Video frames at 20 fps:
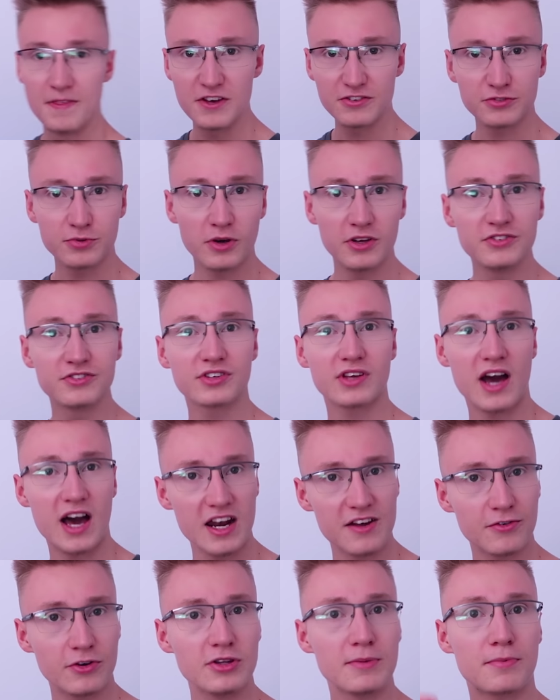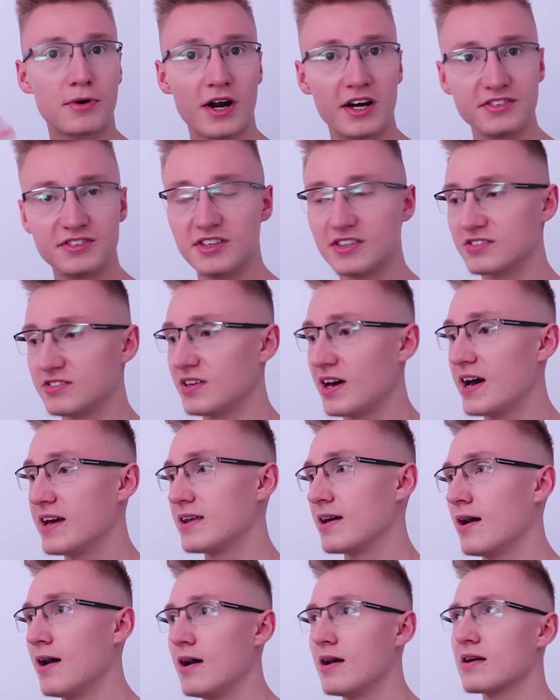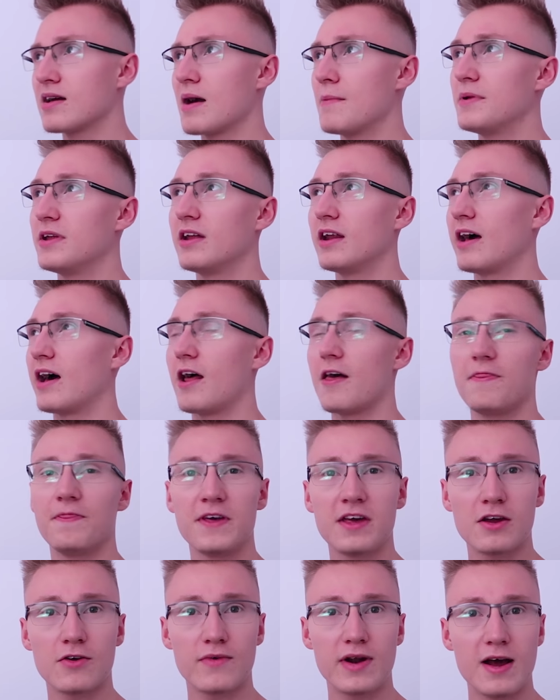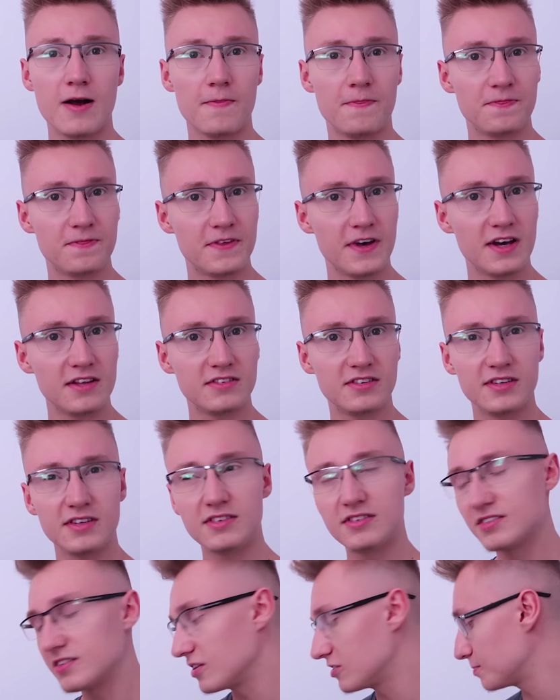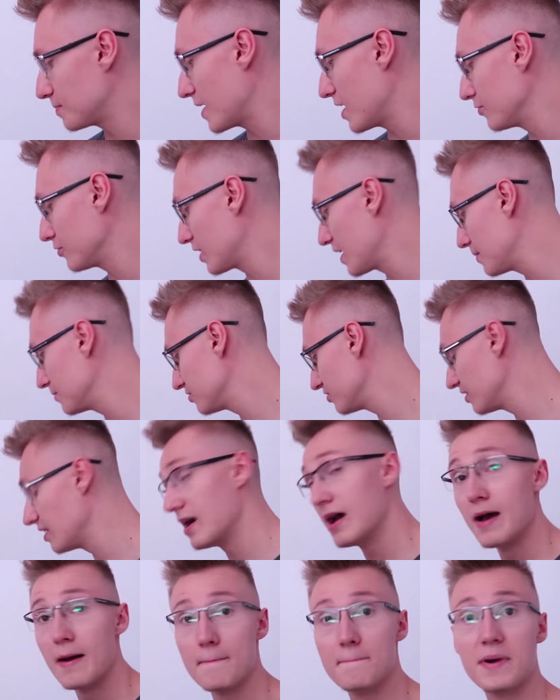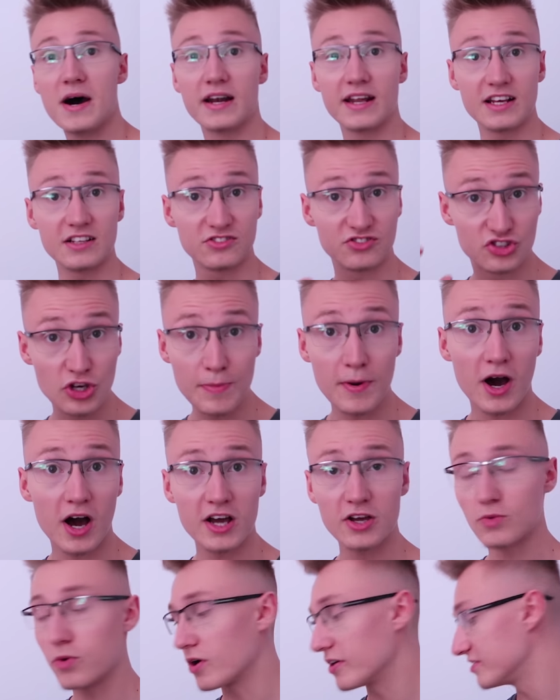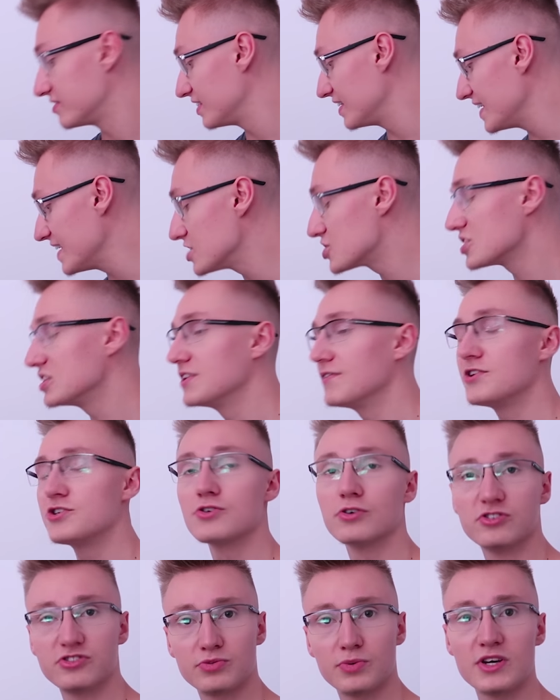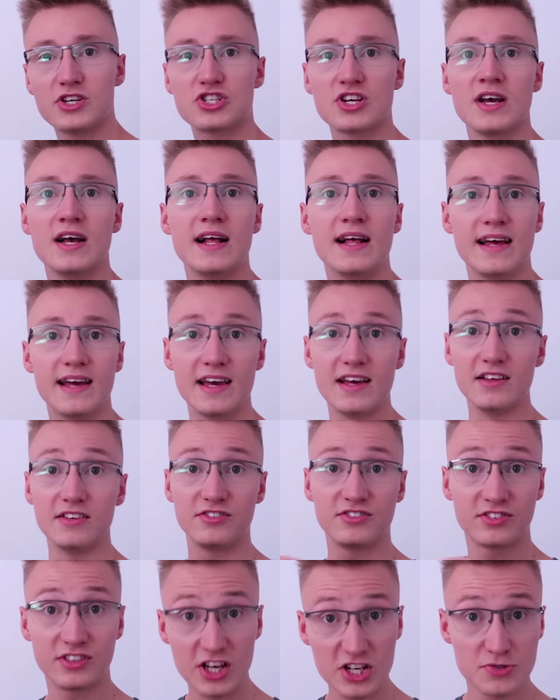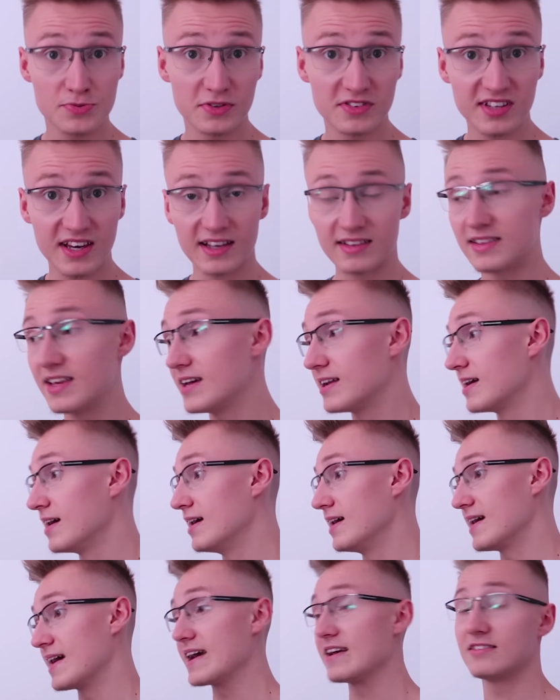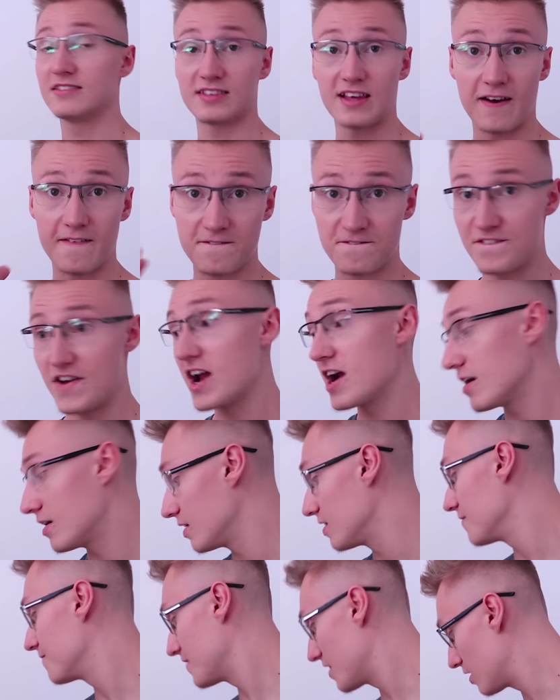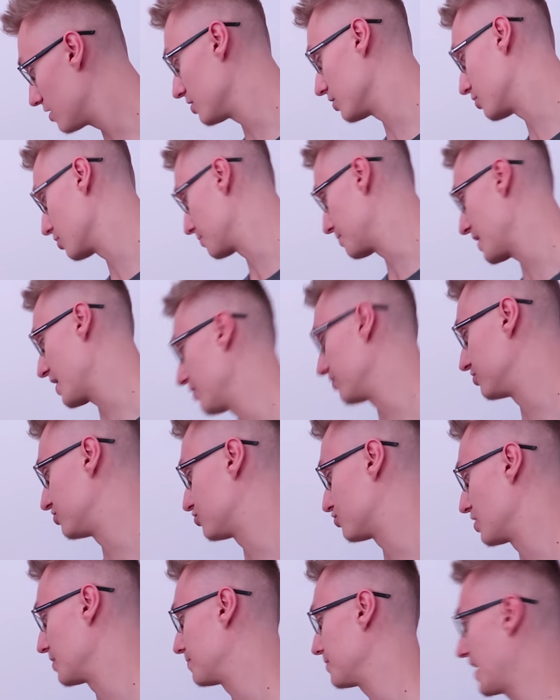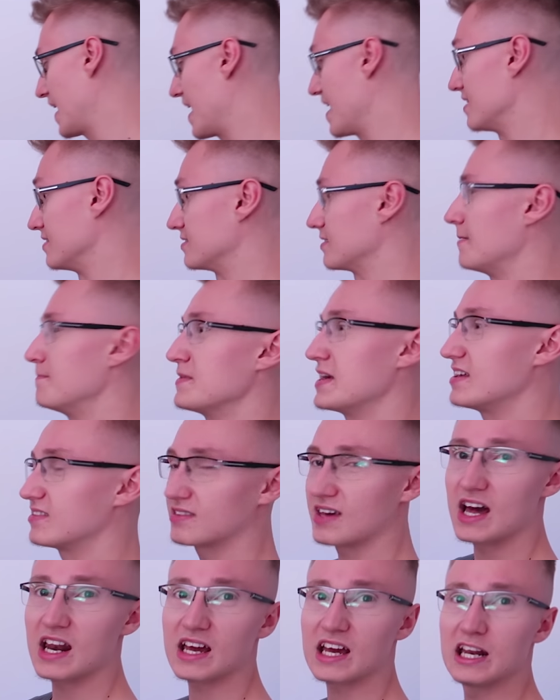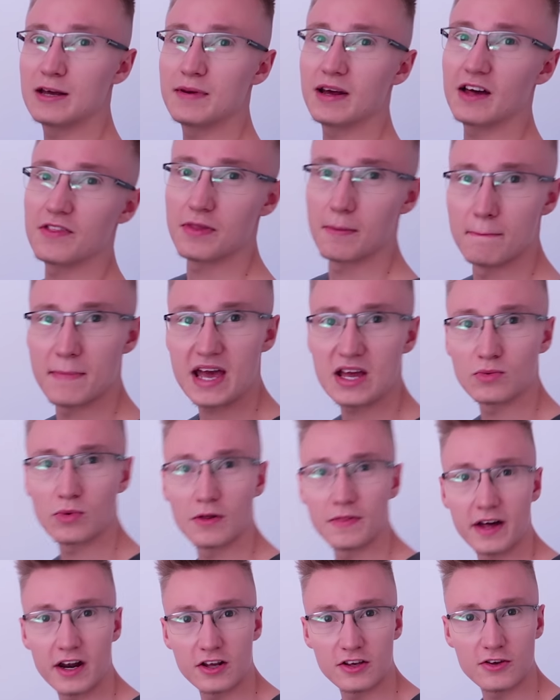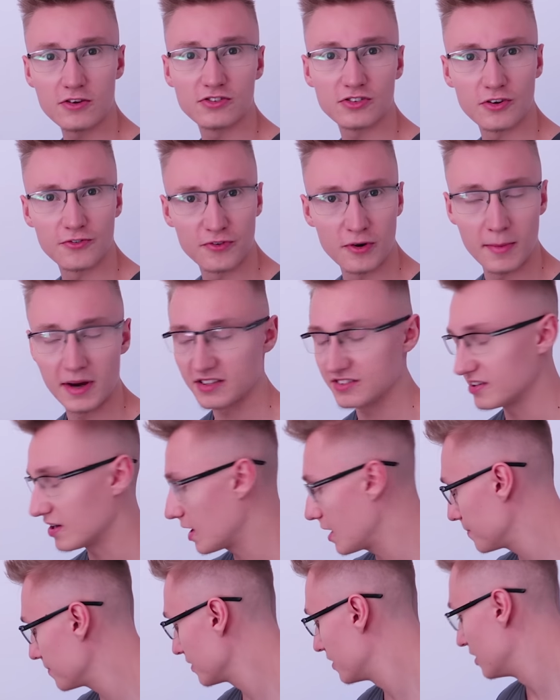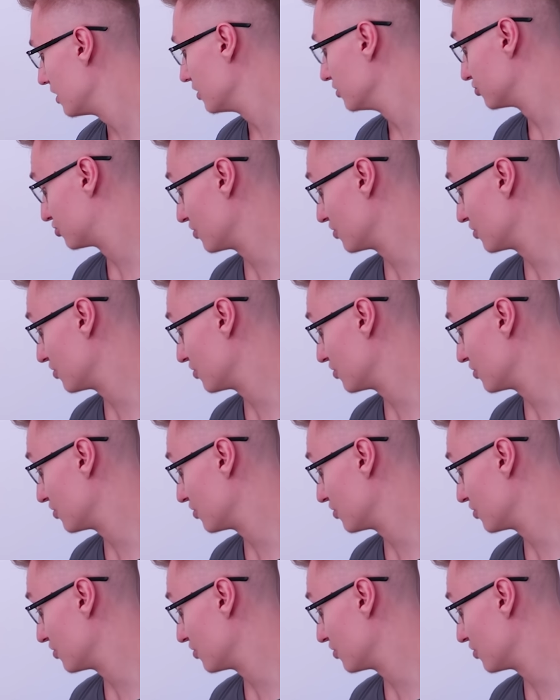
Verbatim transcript: This one's kind of on the pricier side, coming in at I think around £36 on Amazon, but it's super high quality. Each individual switch is surge protected. It's a very, very good power strip, and it's kind of going to be like the main one that I use for my setup.